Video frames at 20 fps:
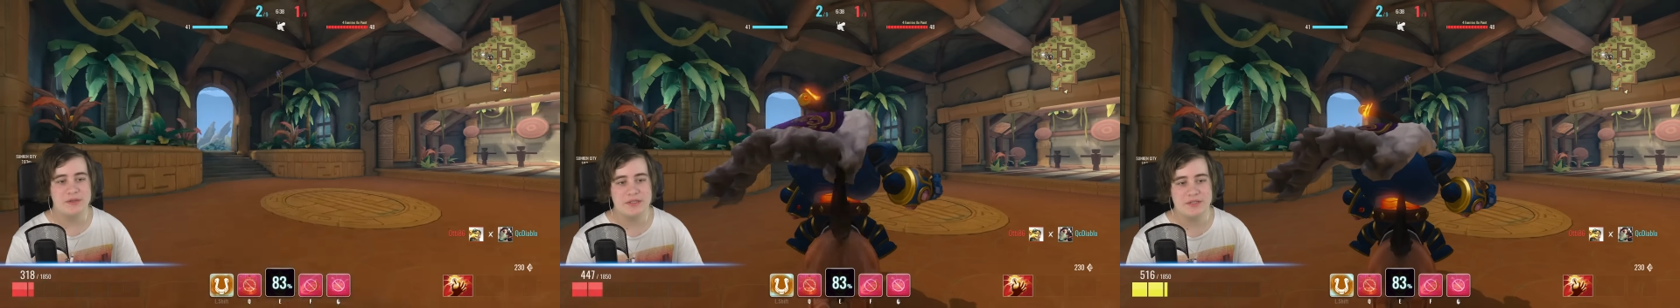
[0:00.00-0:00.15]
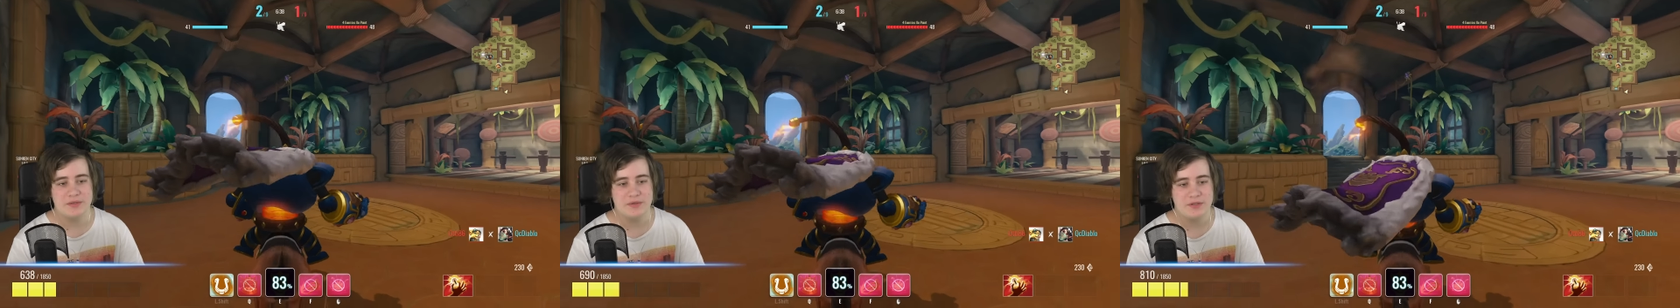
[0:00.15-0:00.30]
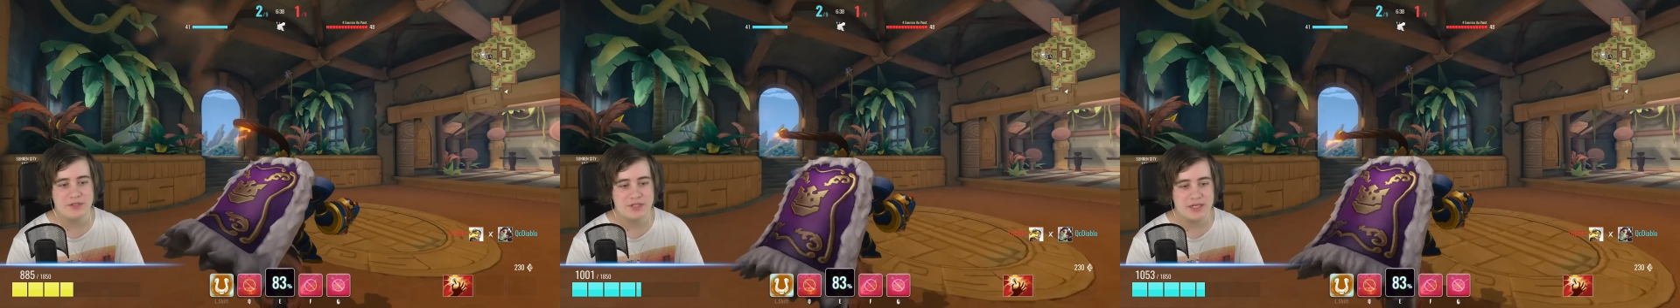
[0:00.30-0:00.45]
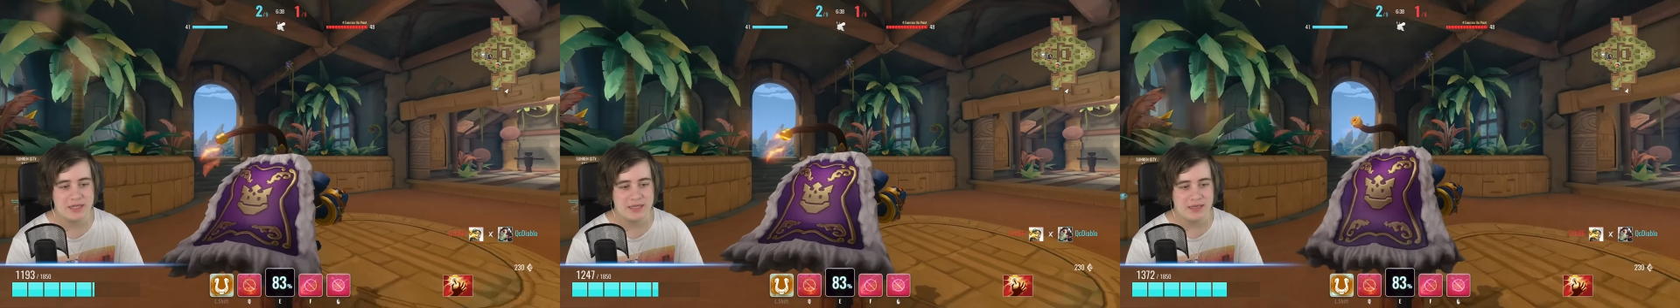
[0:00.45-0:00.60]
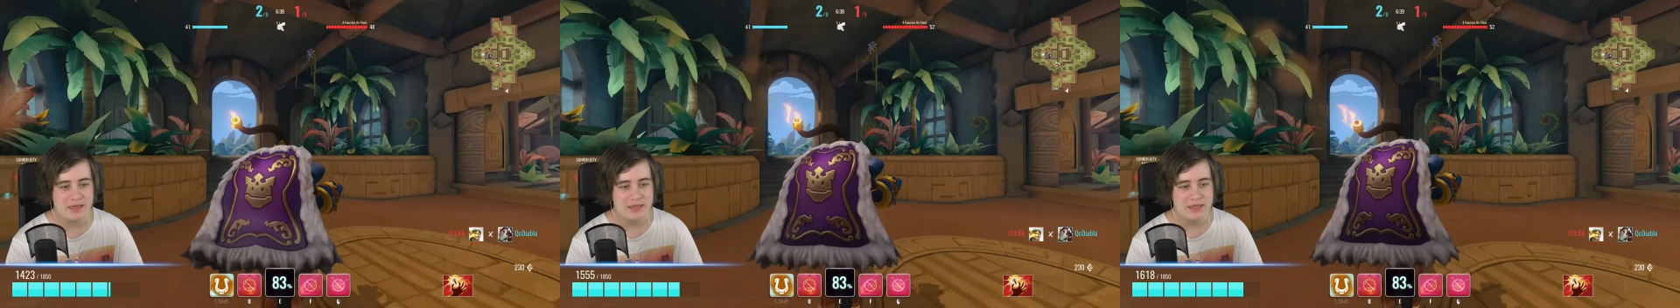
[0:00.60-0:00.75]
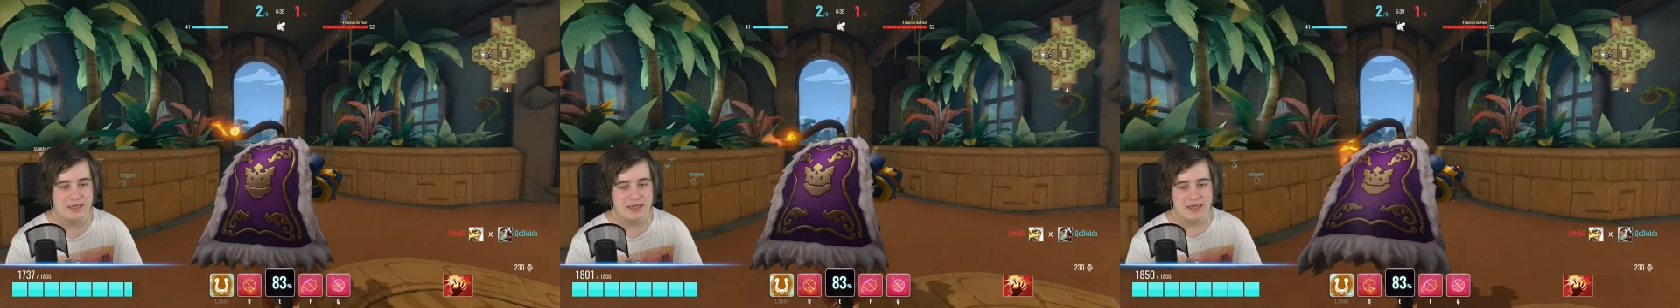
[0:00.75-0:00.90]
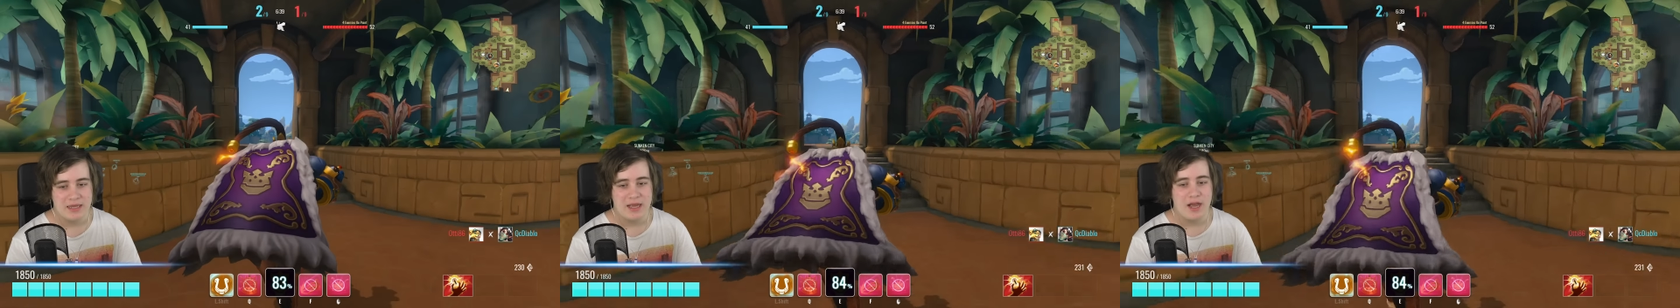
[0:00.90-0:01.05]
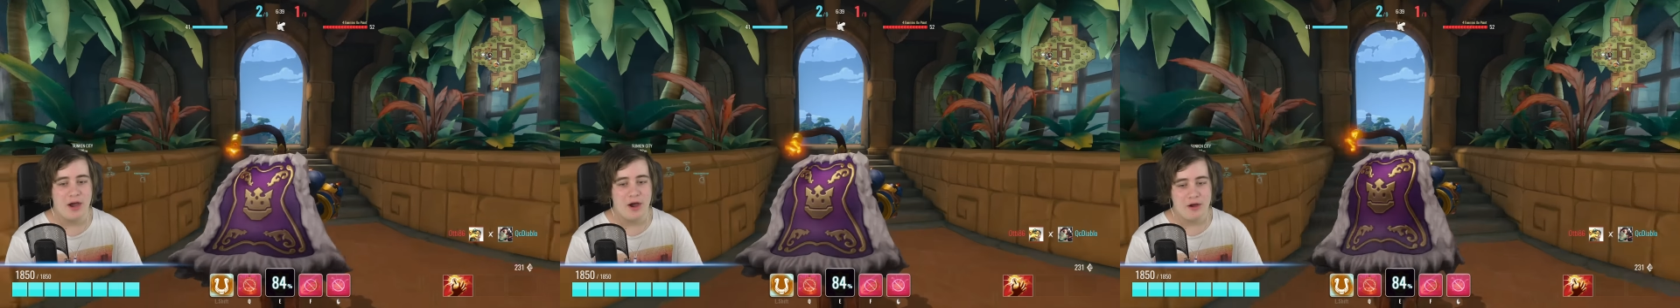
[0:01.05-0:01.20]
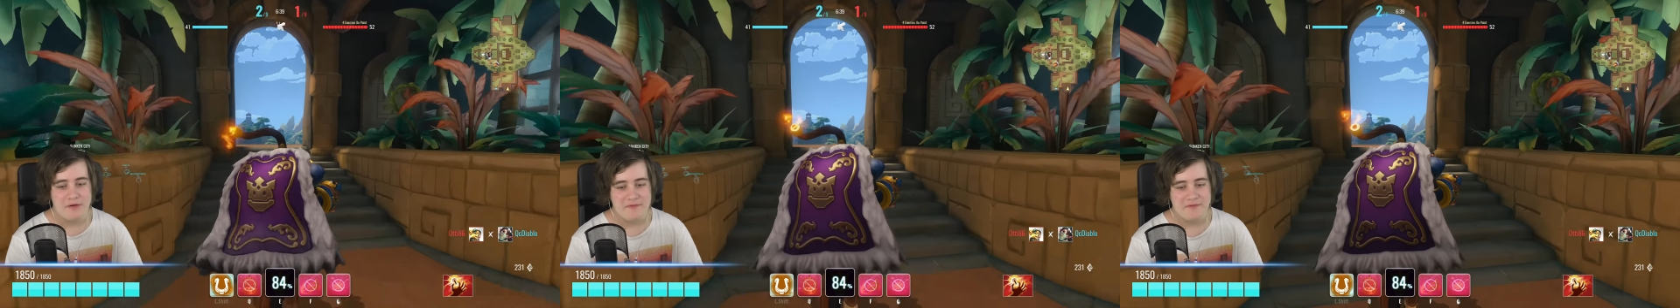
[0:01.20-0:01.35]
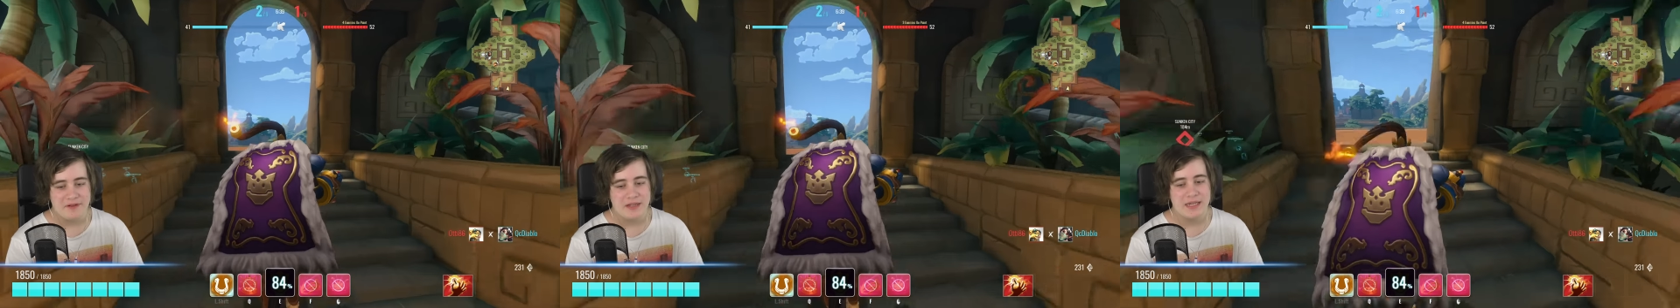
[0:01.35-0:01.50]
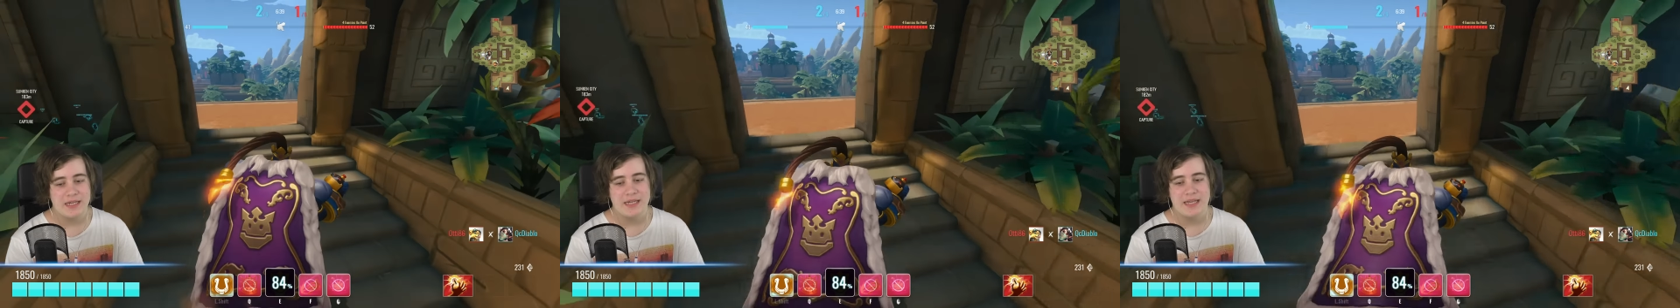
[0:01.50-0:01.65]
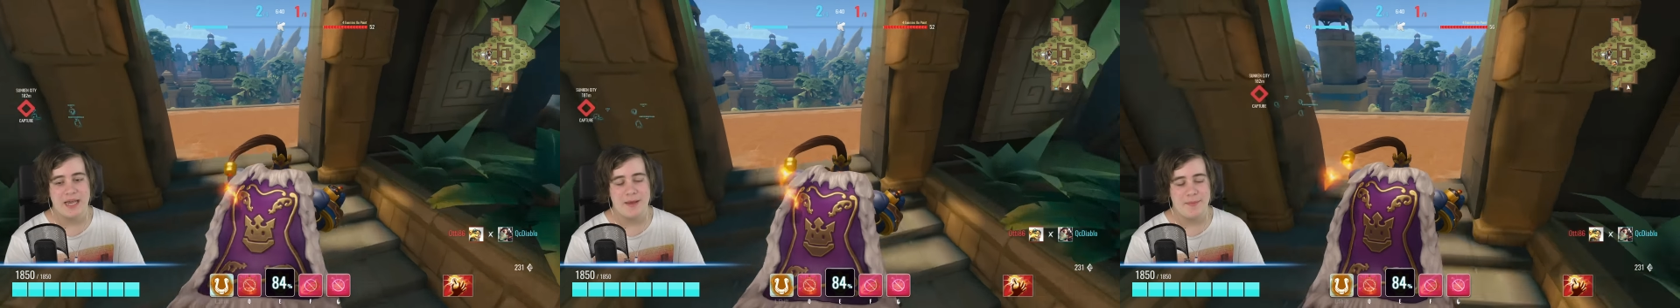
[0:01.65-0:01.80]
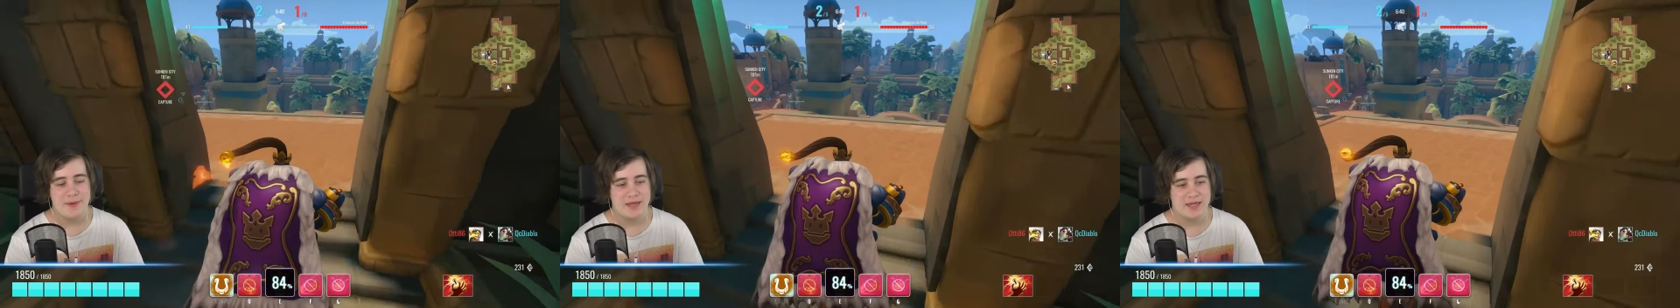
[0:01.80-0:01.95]
of this on the channel. Hopefully I can
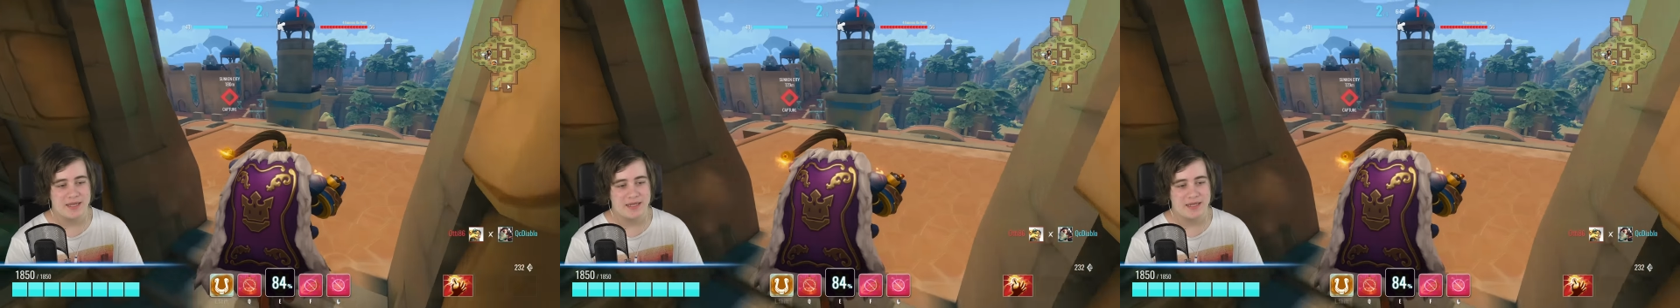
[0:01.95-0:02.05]
get better,